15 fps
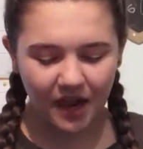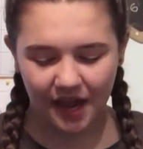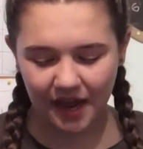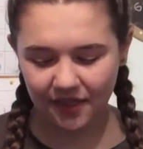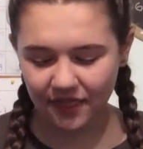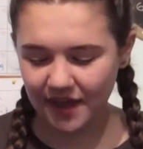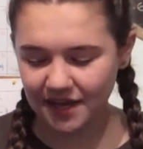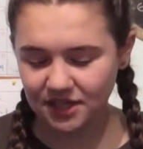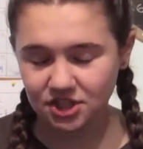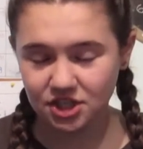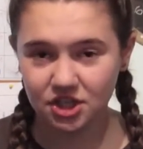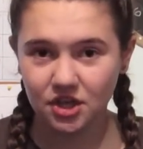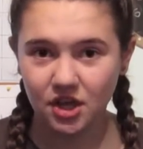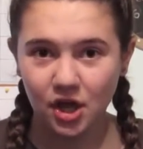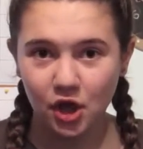and they
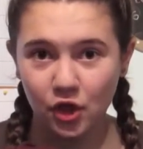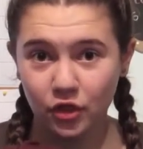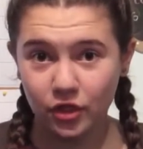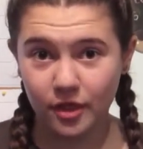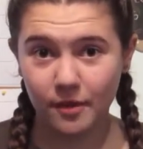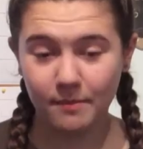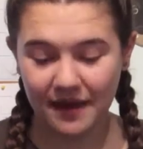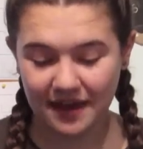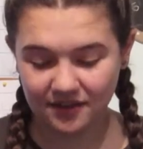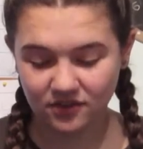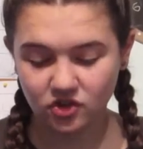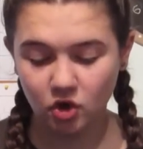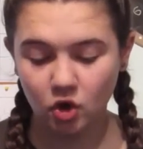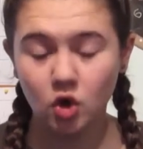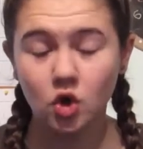do the
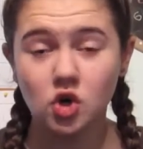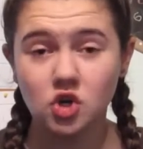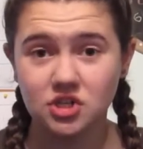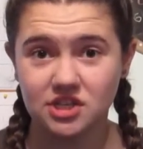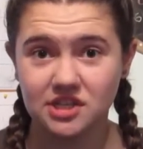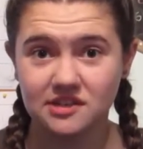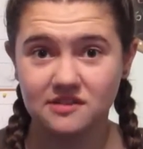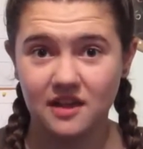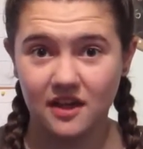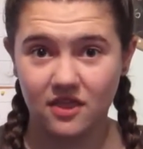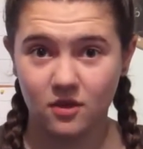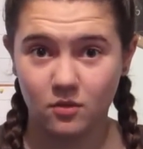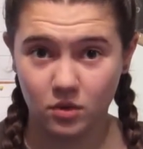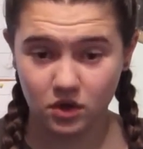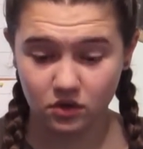best hoodies in
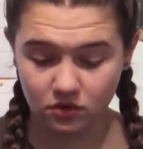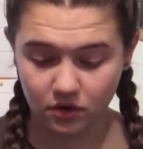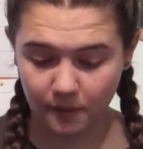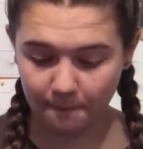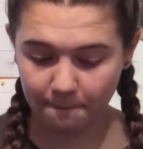the world.